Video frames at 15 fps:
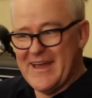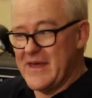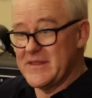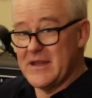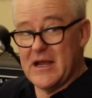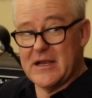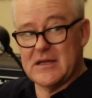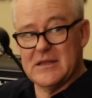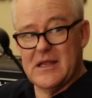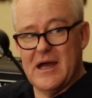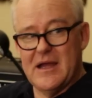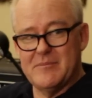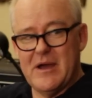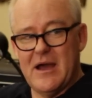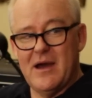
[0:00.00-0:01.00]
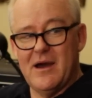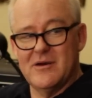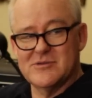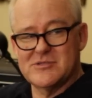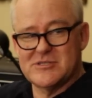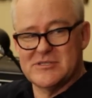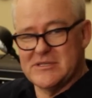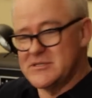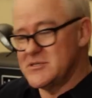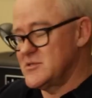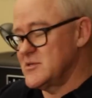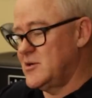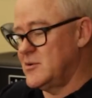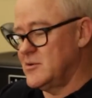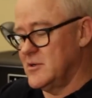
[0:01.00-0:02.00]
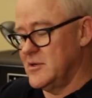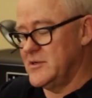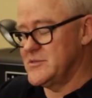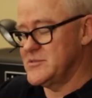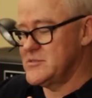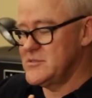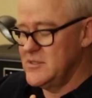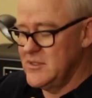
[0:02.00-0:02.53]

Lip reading: And then I climb out into the chorus.